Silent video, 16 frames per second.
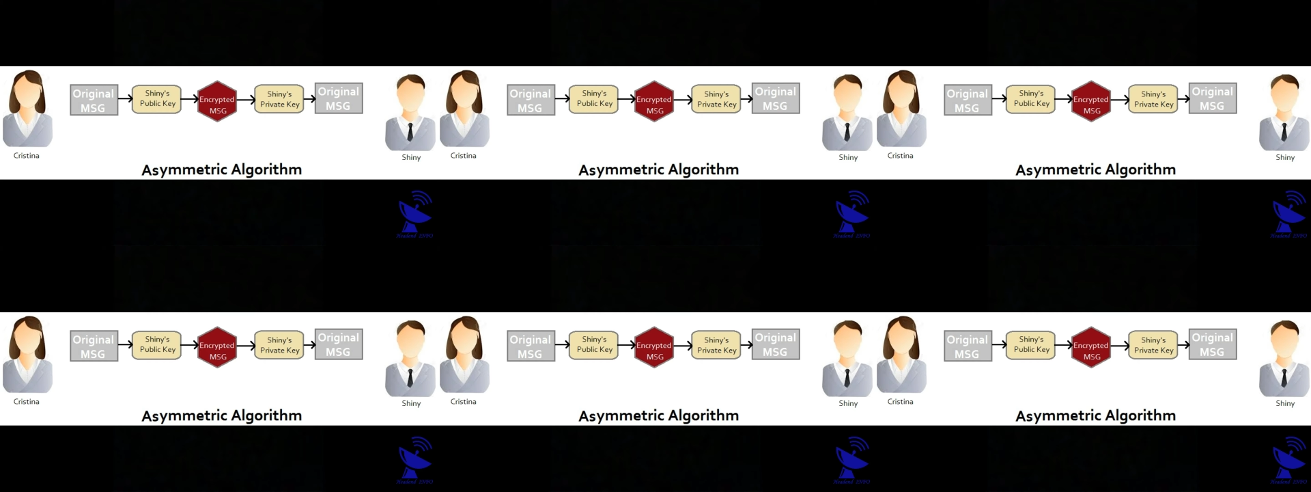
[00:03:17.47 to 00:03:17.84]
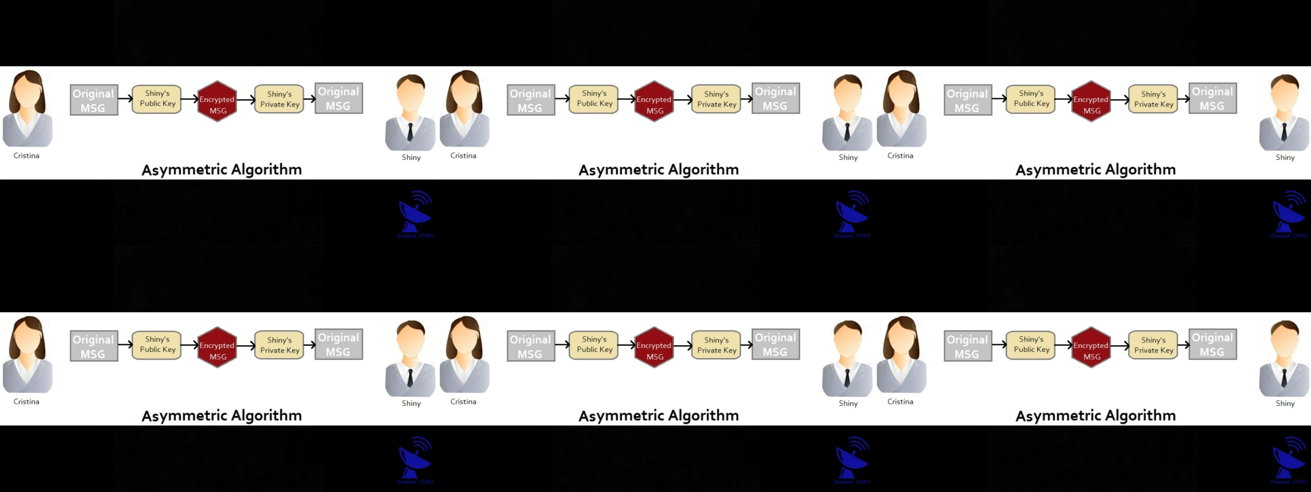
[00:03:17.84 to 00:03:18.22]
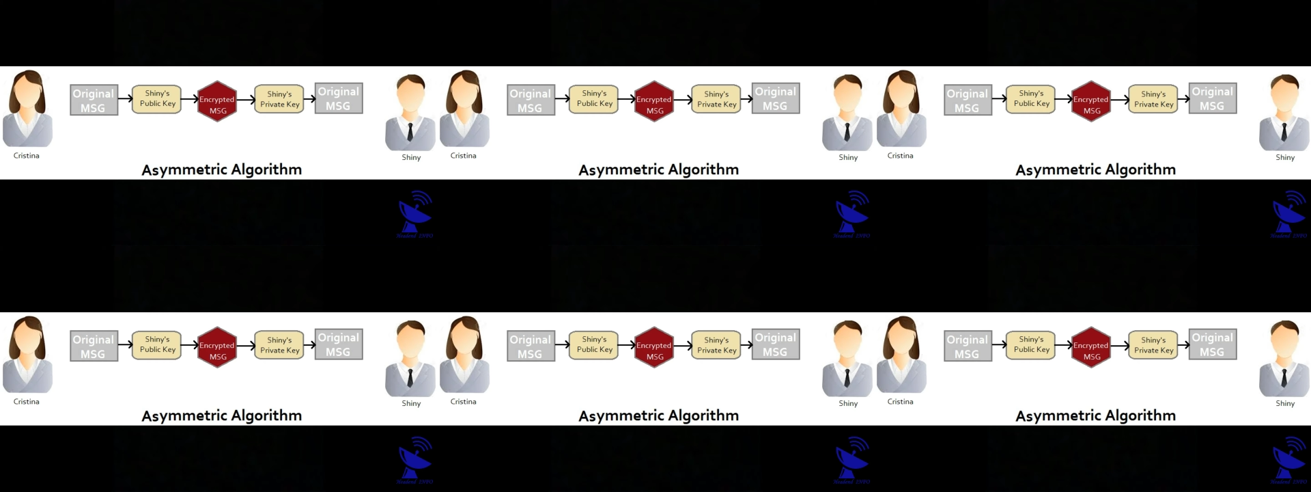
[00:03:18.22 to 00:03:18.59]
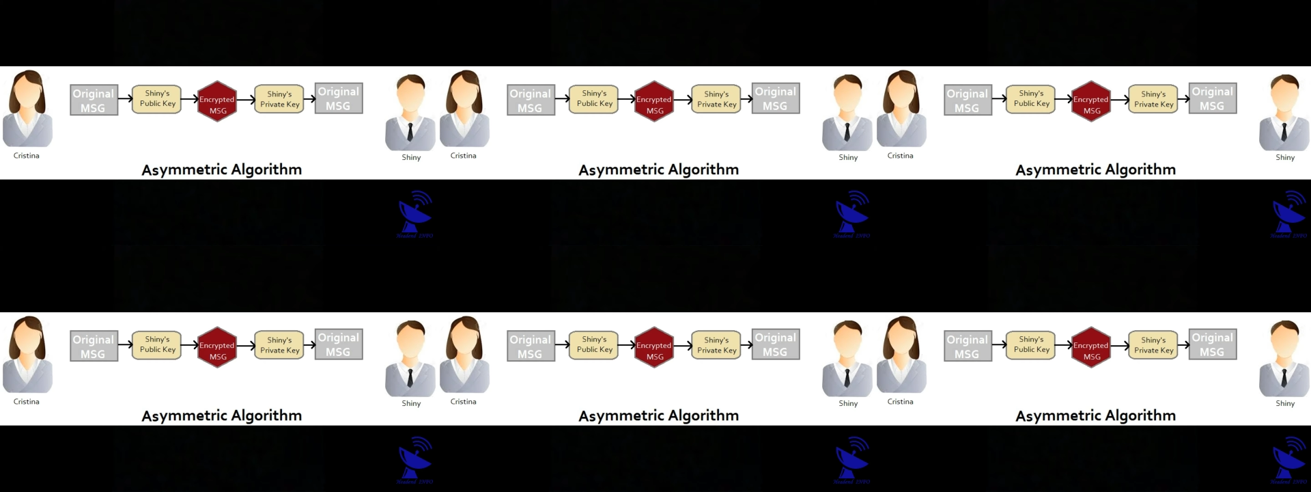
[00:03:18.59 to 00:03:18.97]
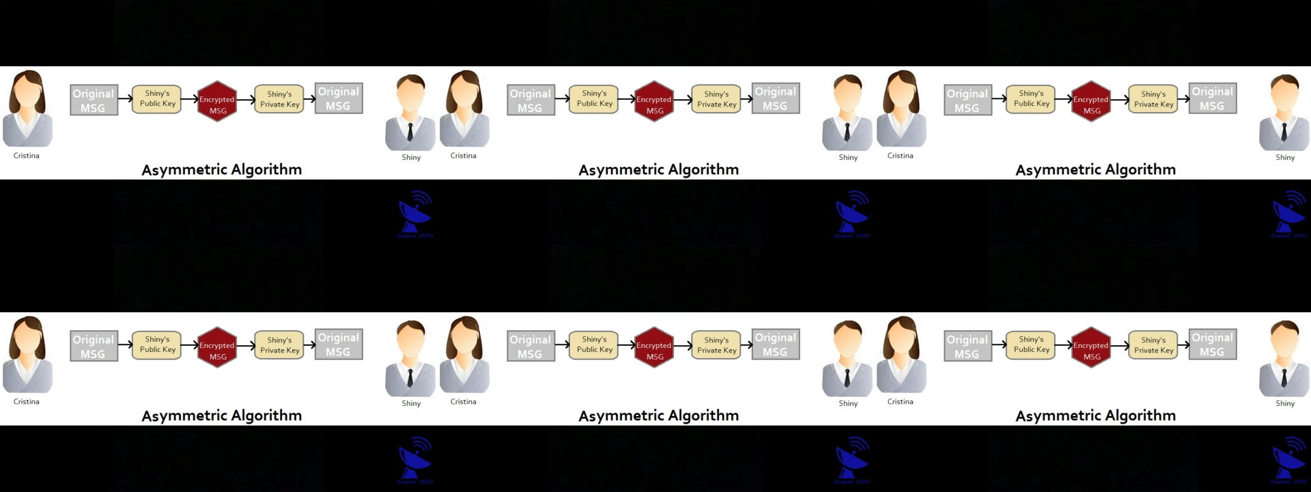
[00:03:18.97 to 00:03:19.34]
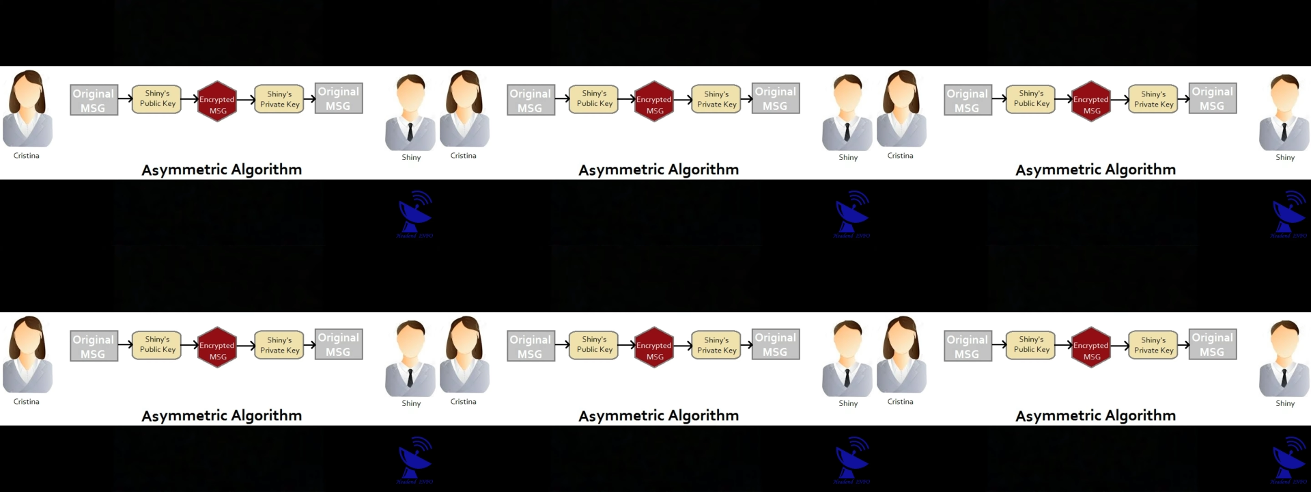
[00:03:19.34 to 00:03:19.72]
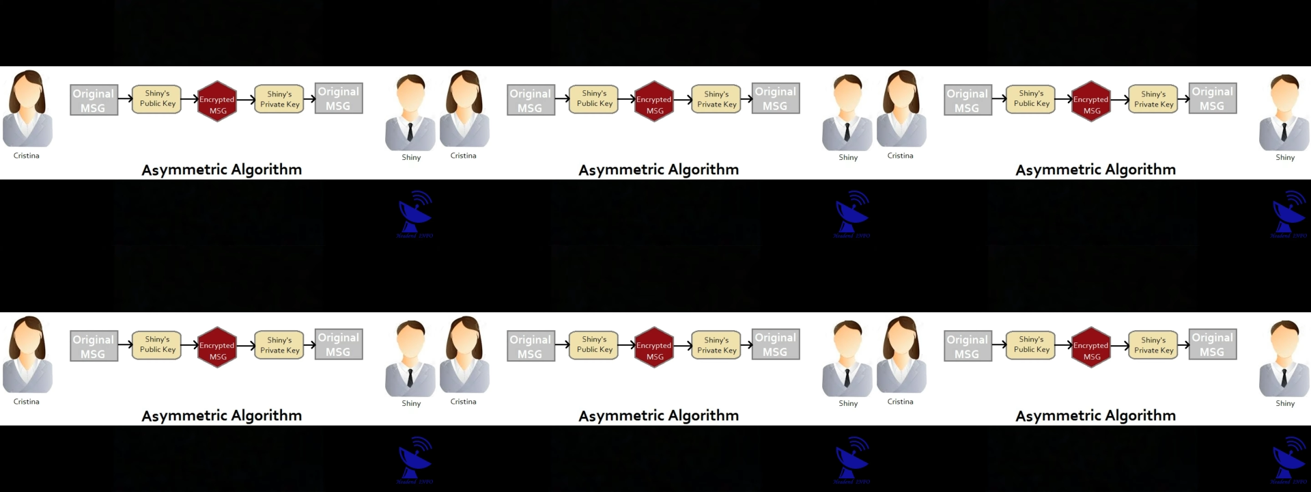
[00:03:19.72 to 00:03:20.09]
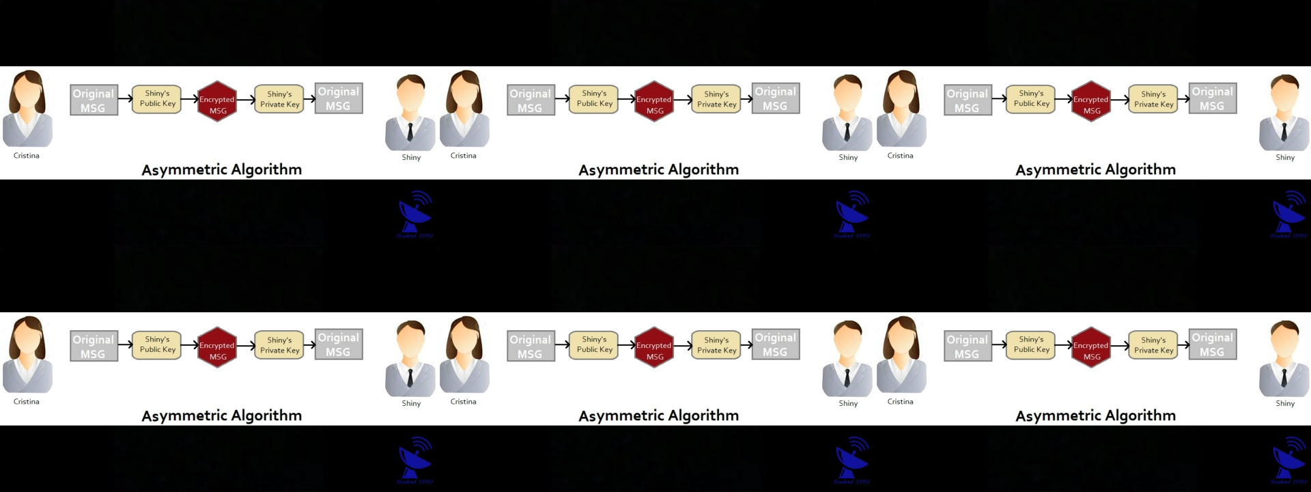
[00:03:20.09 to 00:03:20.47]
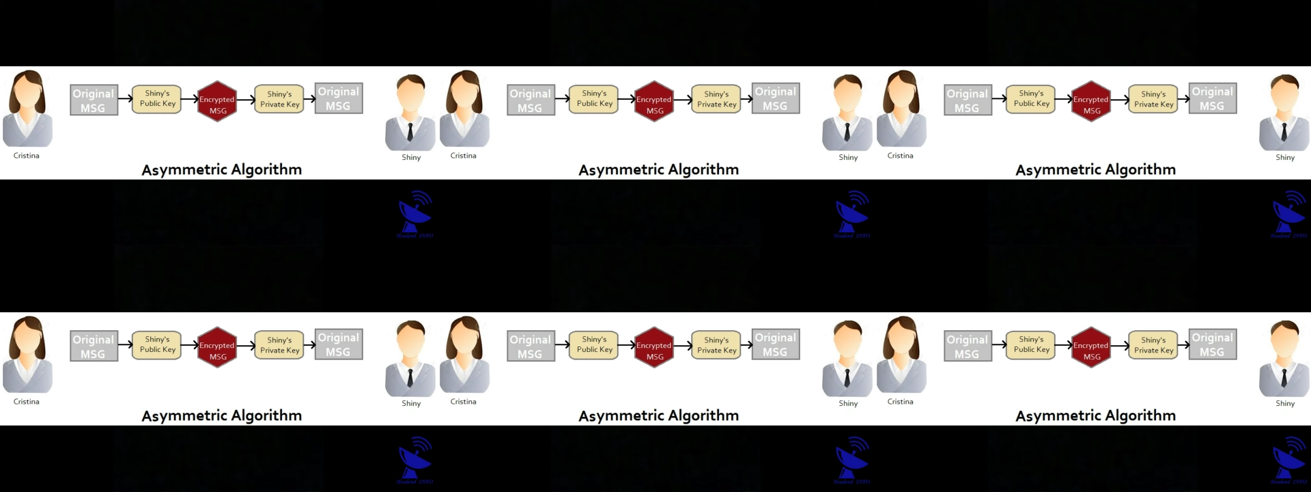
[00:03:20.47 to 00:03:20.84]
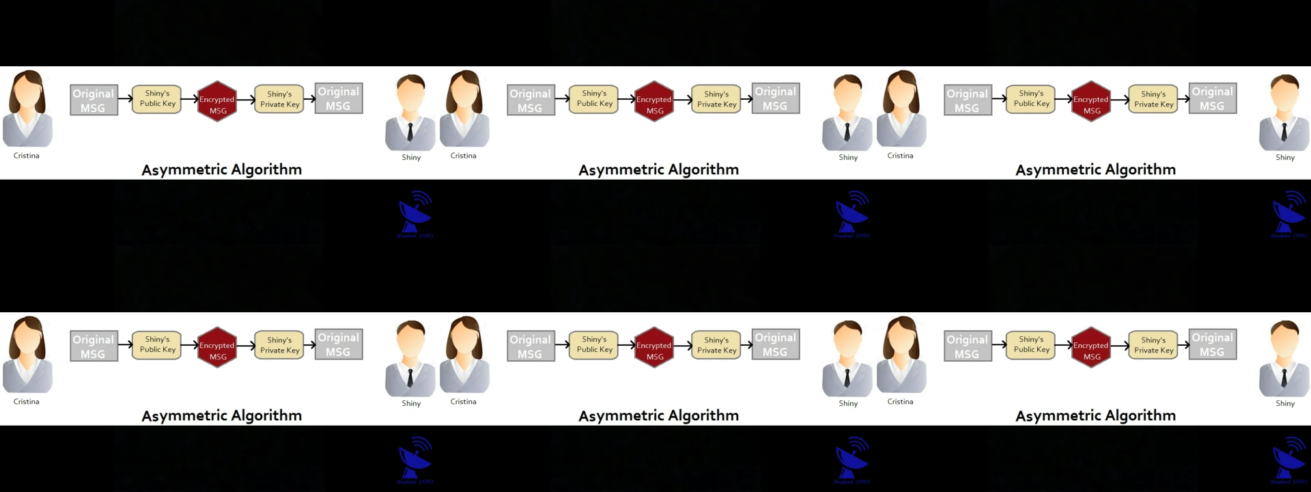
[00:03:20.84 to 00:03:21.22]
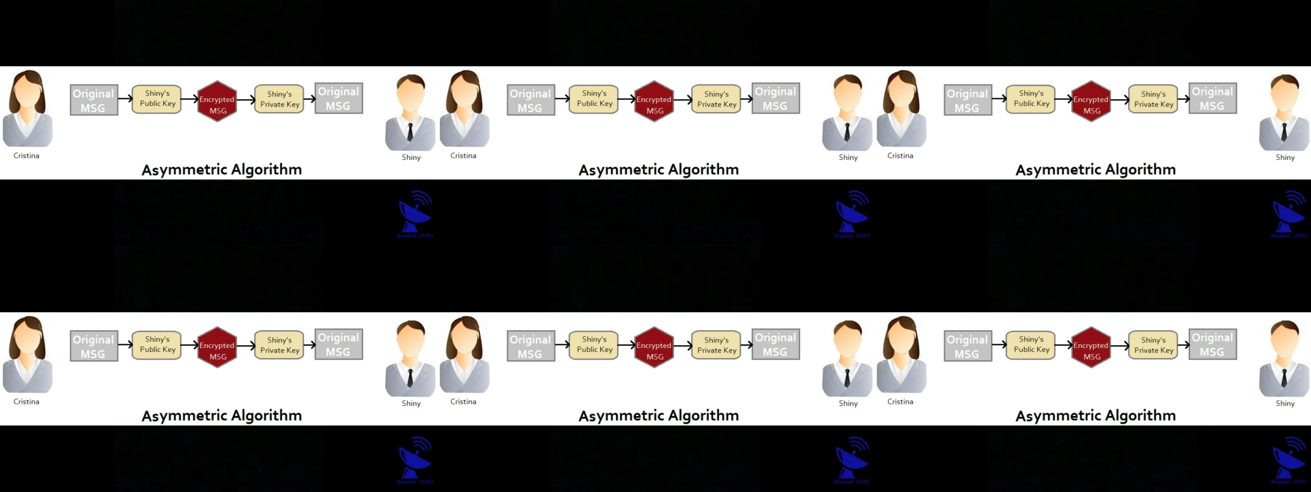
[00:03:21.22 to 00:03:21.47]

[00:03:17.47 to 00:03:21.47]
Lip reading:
(no speaker visible)